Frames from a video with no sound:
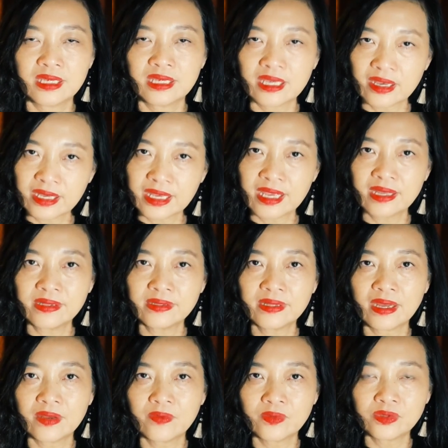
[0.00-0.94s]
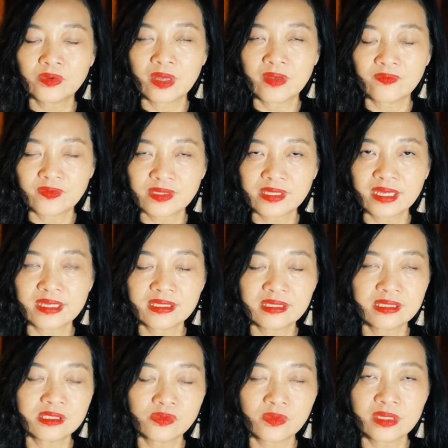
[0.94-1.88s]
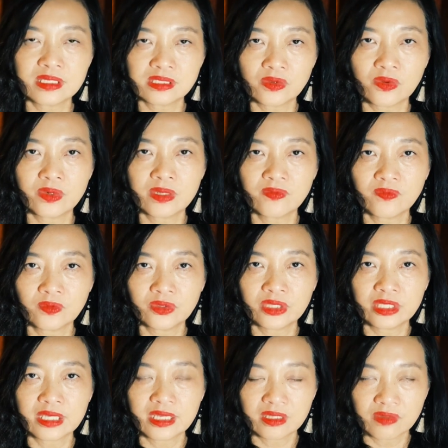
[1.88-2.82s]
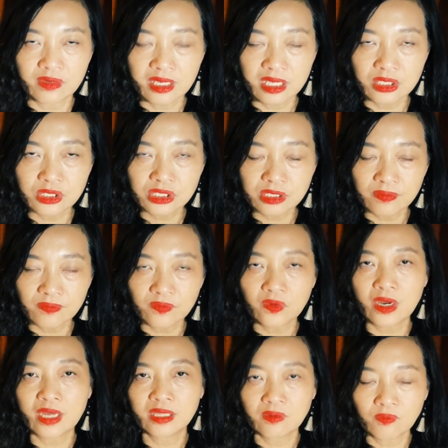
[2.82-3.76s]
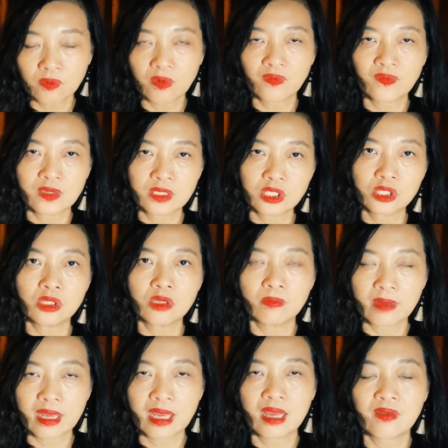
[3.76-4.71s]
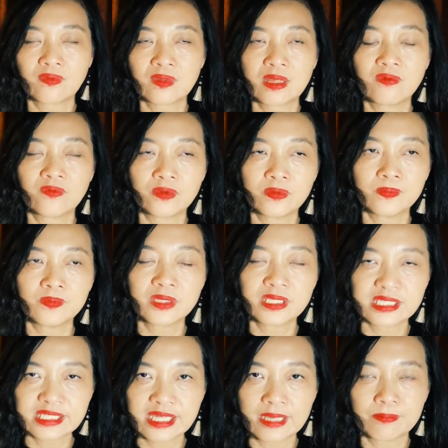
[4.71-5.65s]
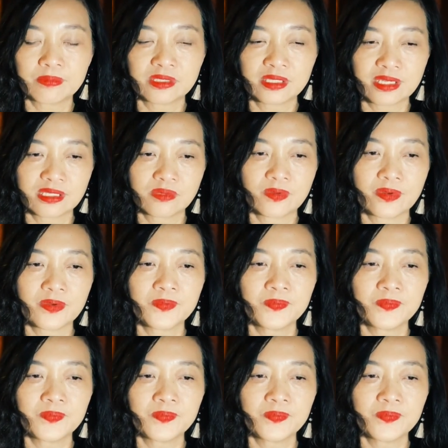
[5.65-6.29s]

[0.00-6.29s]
Again, I want to emphasize this one is only for the education. For other profession, you might have different steps as well.